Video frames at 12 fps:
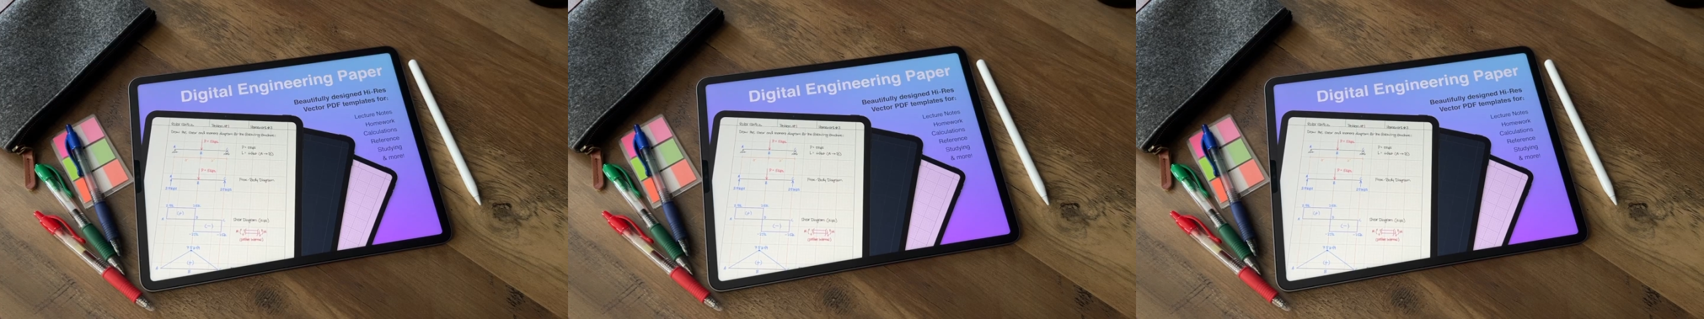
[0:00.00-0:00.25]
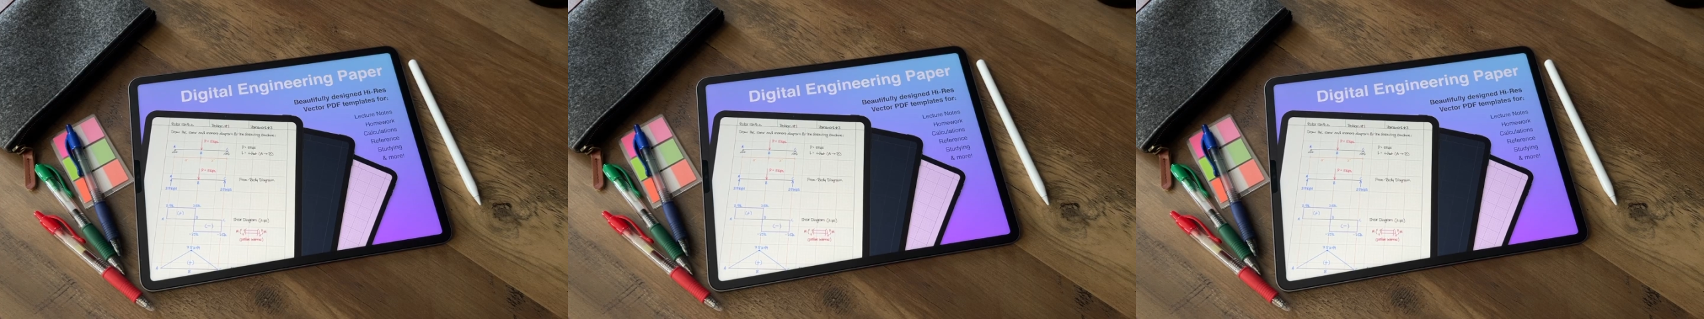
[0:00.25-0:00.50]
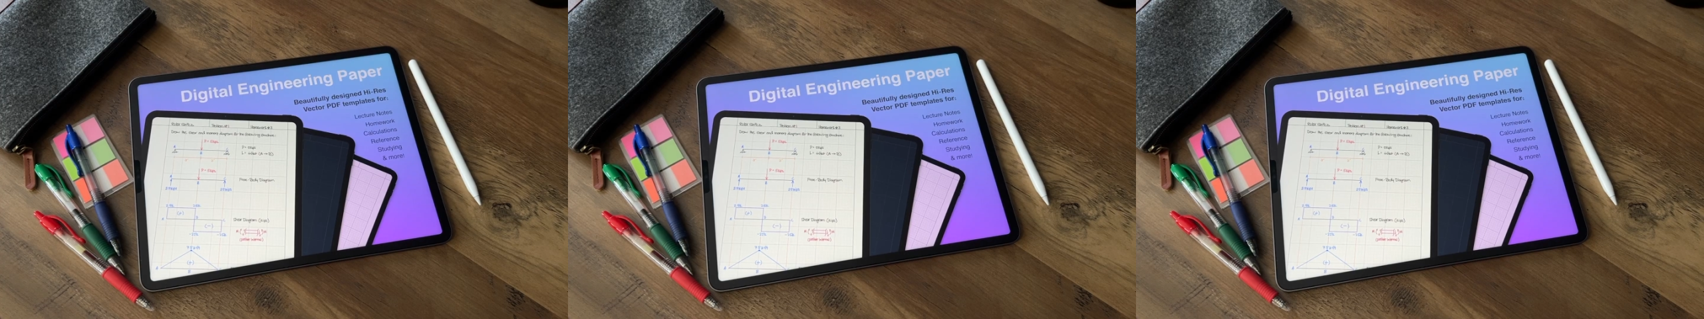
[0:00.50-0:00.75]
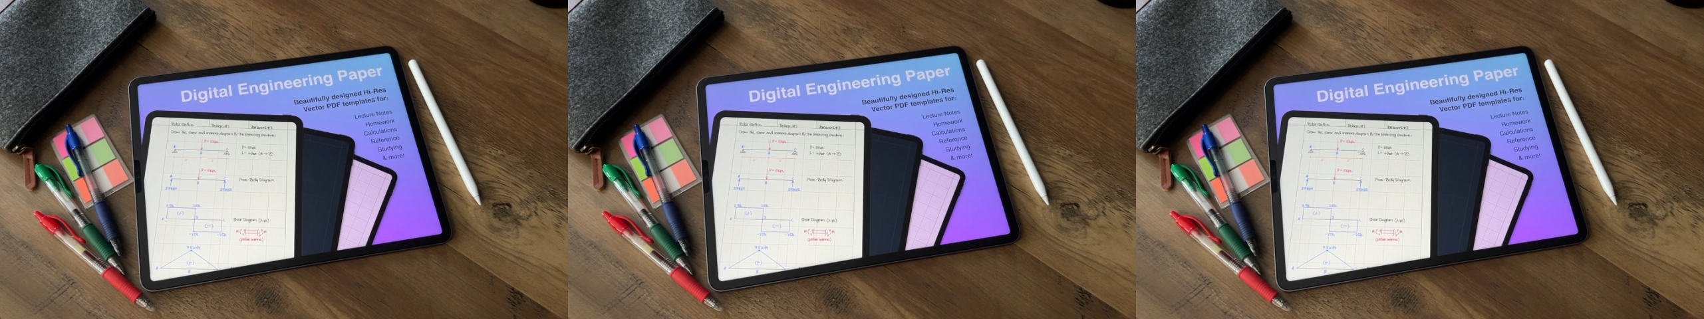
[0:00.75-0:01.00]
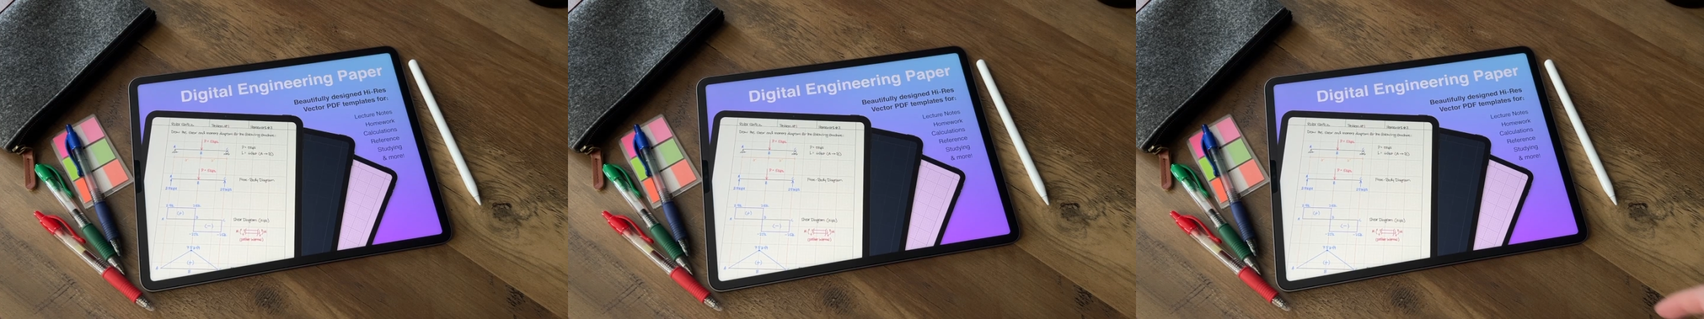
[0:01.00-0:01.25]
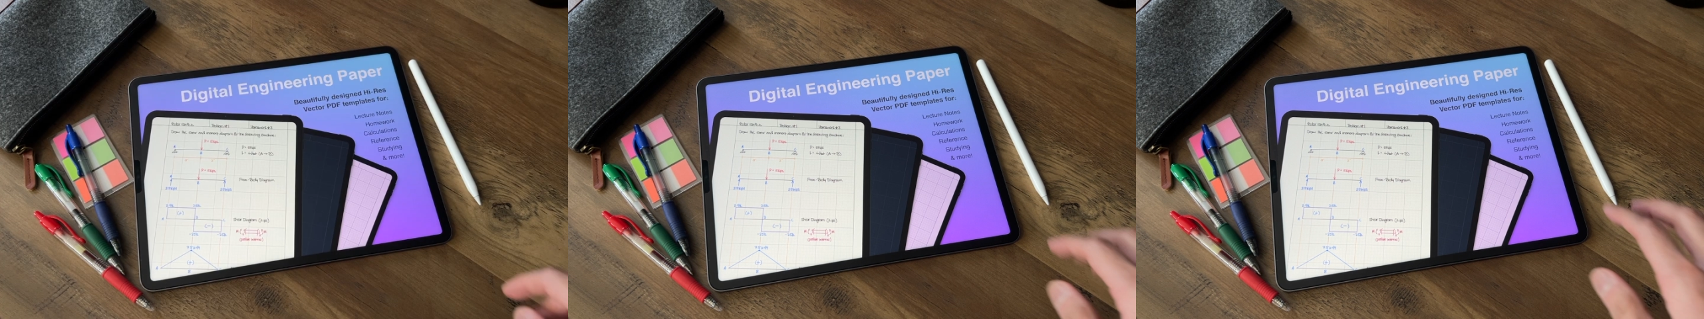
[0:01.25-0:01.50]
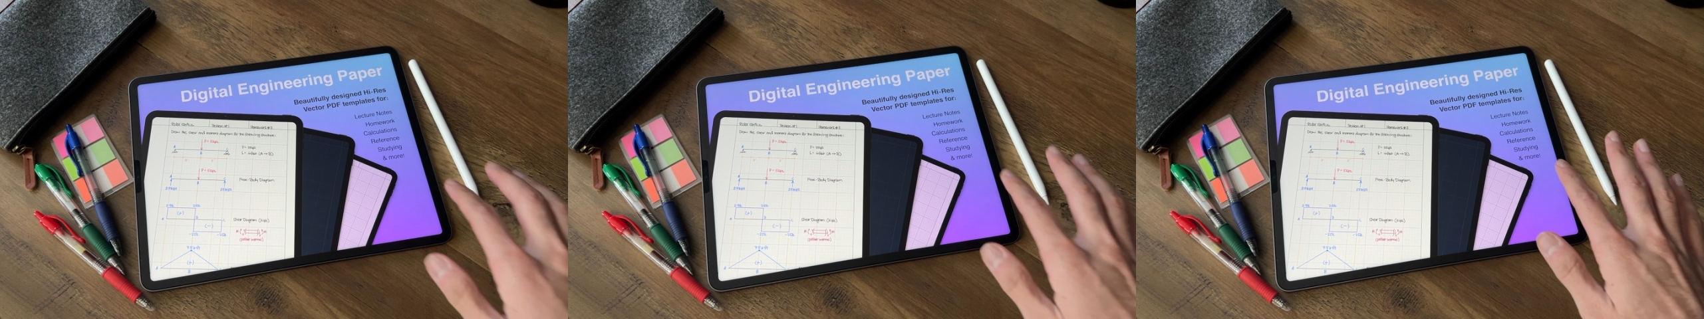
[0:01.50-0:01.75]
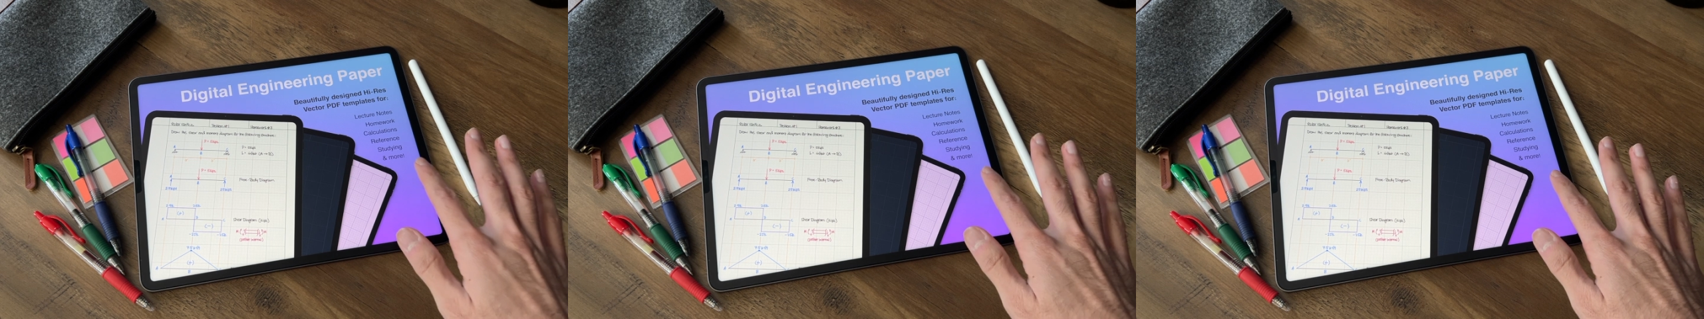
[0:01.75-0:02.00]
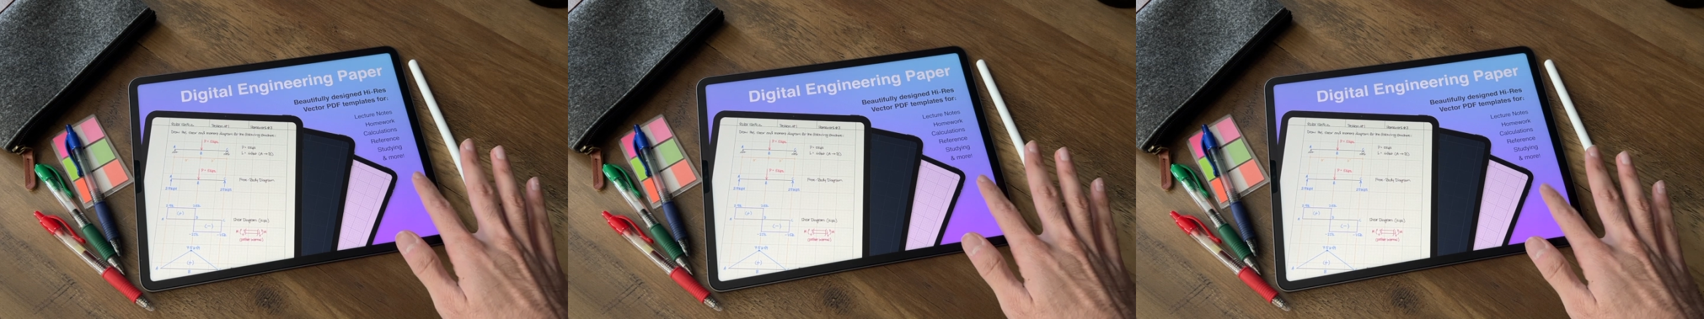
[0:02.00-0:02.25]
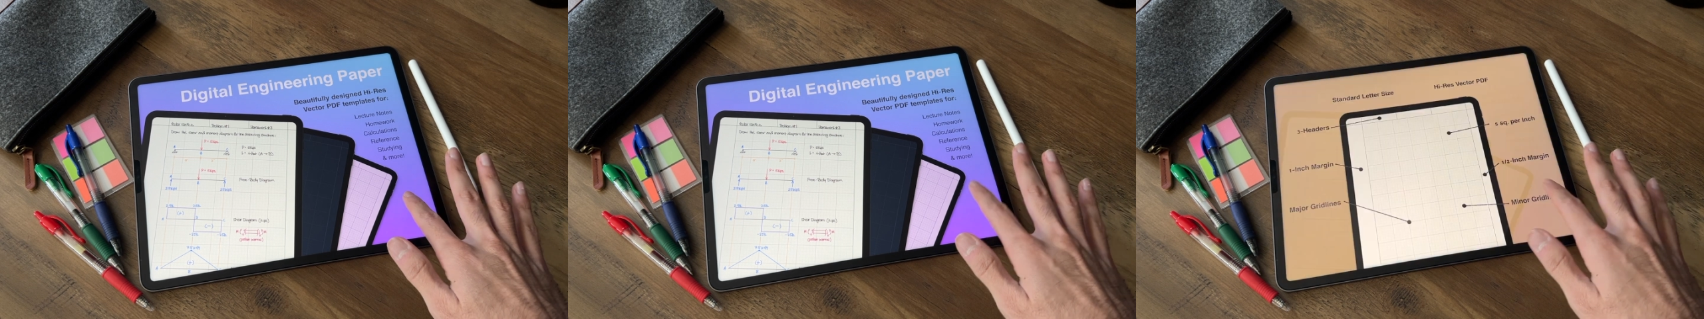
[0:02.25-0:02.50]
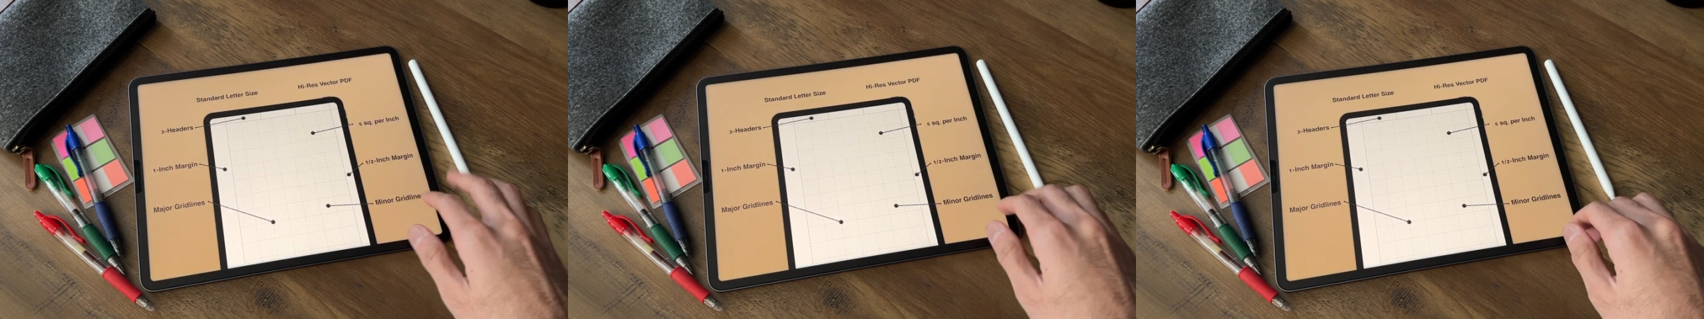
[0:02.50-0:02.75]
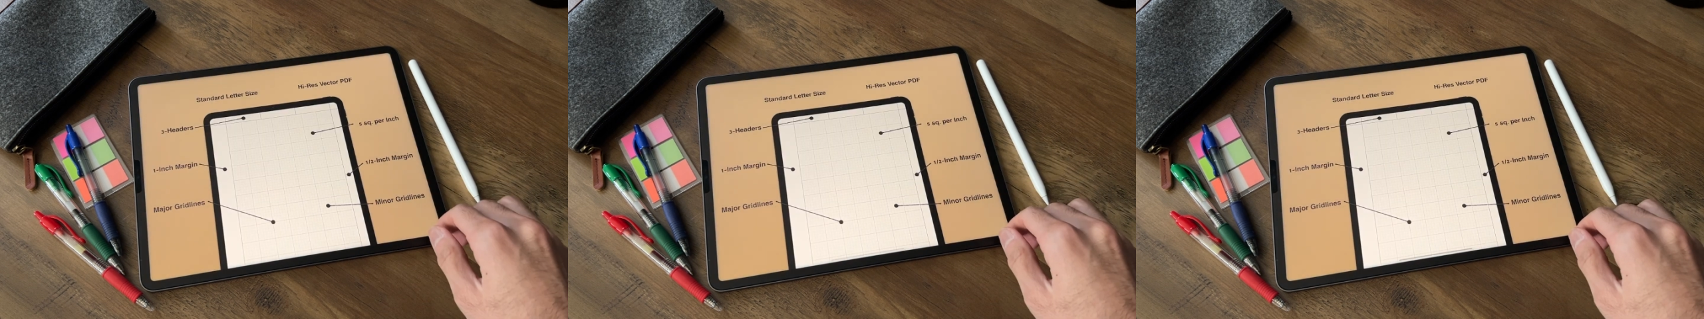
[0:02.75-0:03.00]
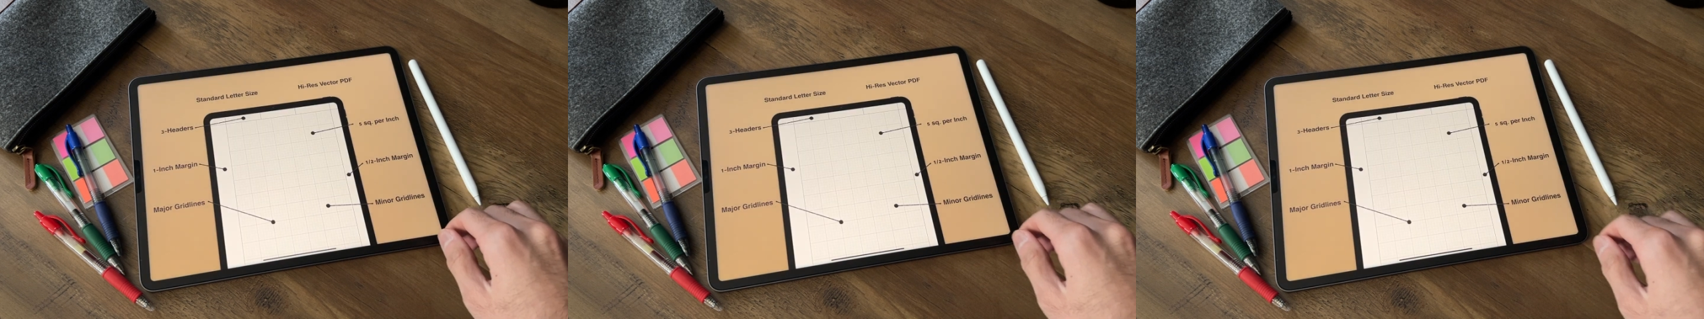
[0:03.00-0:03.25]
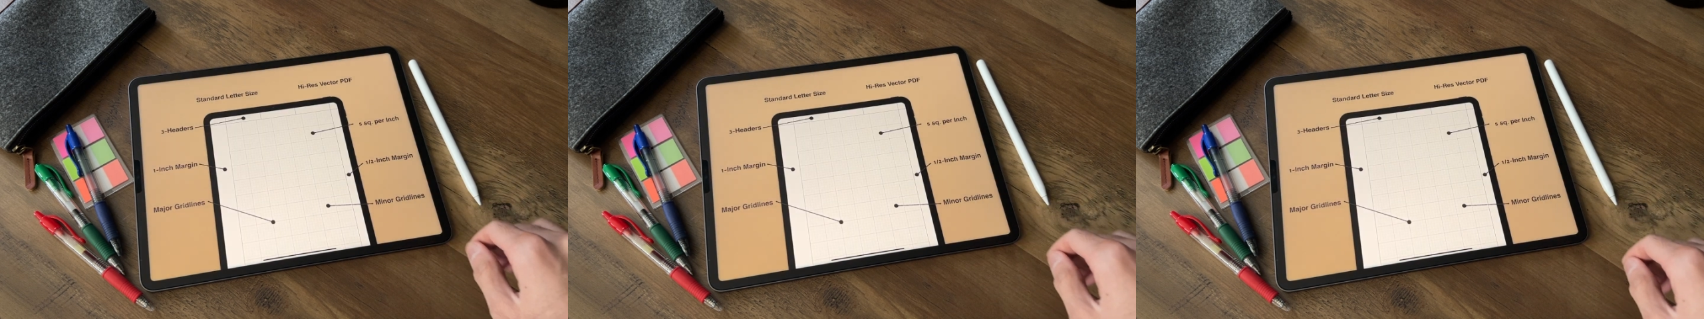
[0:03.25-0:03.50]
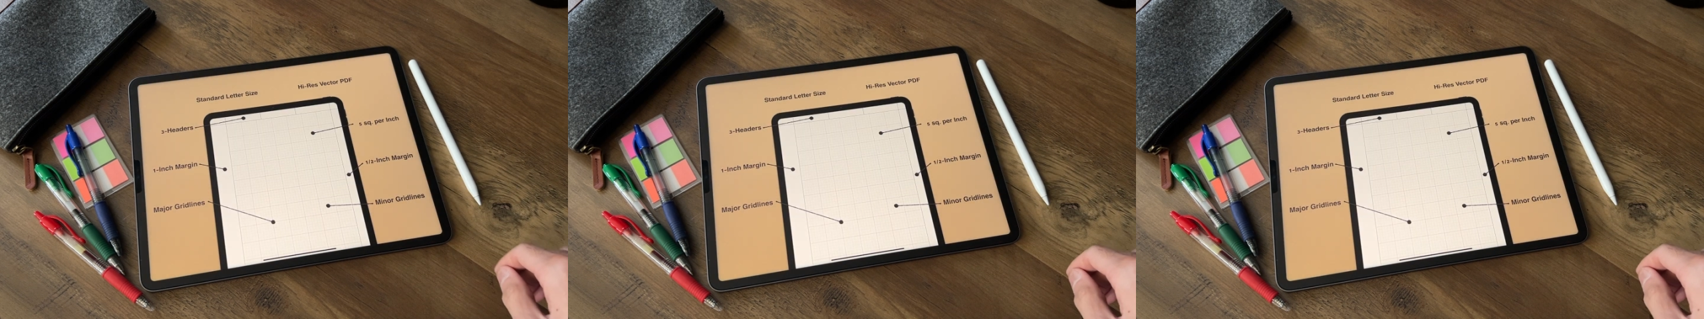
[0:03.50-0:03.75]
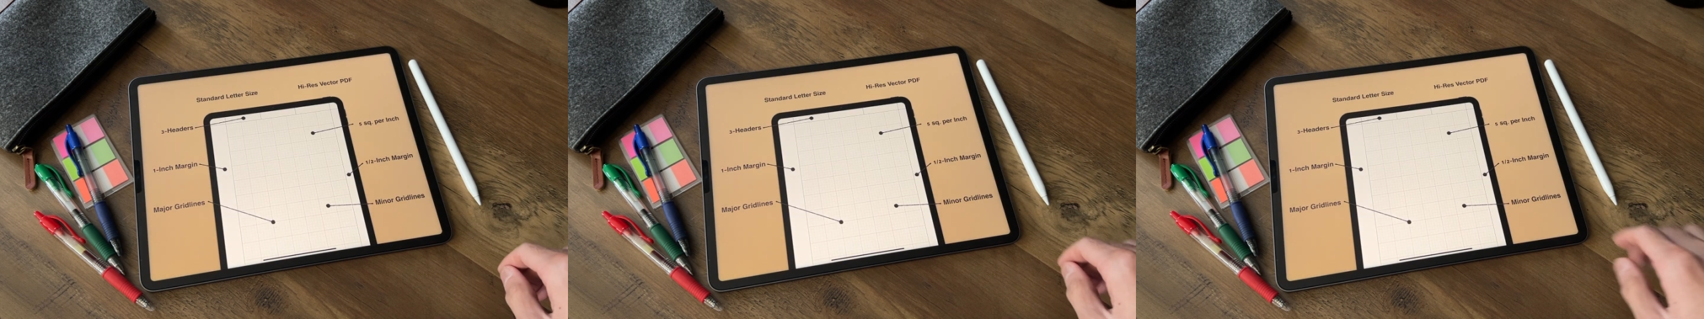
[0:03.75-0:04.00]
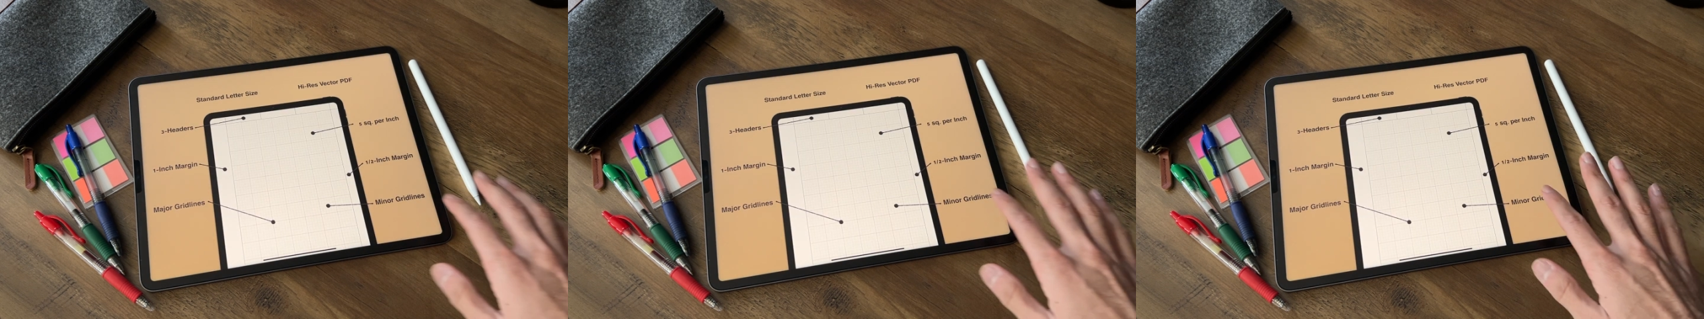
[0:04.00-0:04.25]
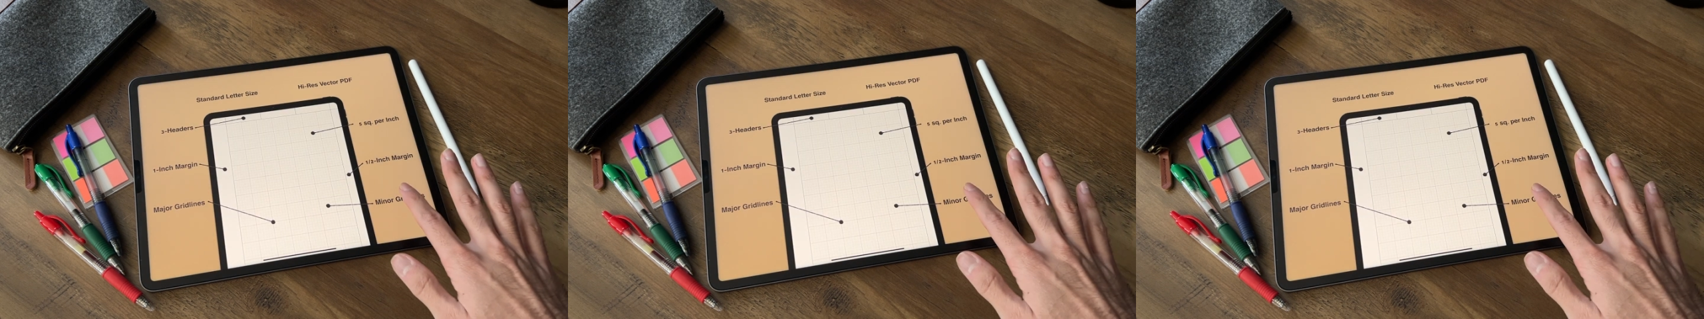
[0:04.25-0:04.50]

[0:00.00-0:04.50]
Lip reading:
[unreadable: no face in view]